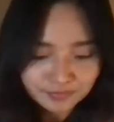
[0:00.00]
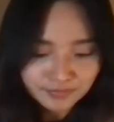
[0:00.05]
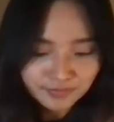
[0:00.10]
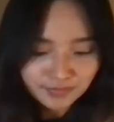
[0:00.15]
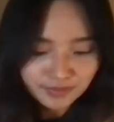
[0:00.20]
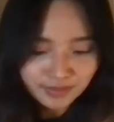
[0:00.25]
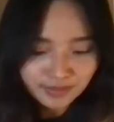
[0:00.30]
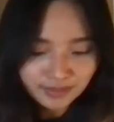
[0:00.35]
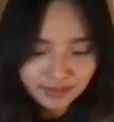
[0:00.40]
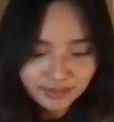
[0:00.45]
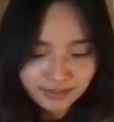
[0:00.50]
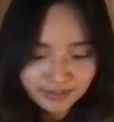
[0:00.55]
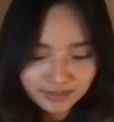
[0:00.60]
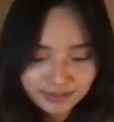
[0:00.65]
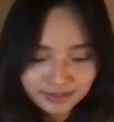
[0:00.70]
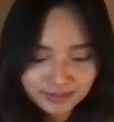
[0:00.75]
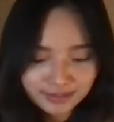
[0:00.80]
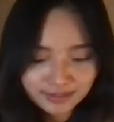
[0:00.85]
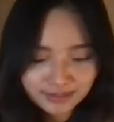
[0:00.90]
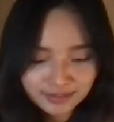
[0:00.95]

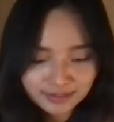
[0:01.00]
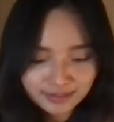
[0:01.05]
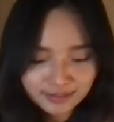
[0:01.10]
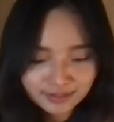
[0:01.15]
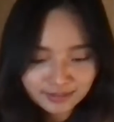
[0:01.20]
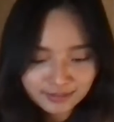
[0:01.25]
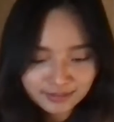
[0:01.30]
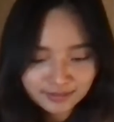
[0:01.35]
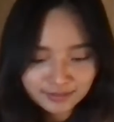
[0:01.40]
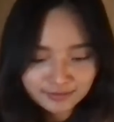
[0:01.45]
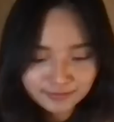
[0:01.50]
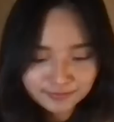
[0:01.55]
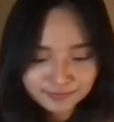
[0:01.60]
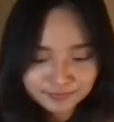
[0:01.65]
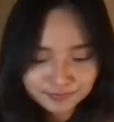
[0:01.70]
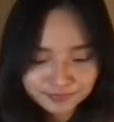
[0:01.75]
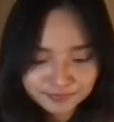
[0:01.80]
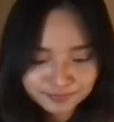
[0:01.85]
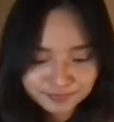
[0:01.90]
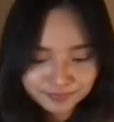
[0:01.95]

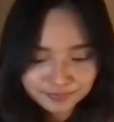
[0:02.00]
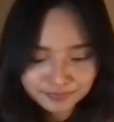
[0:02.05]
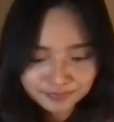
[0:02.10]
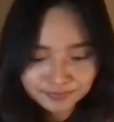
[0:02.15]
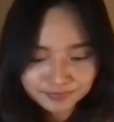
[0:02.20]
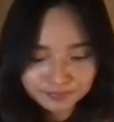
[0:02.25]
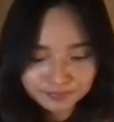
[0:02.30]
This person isn't speaking.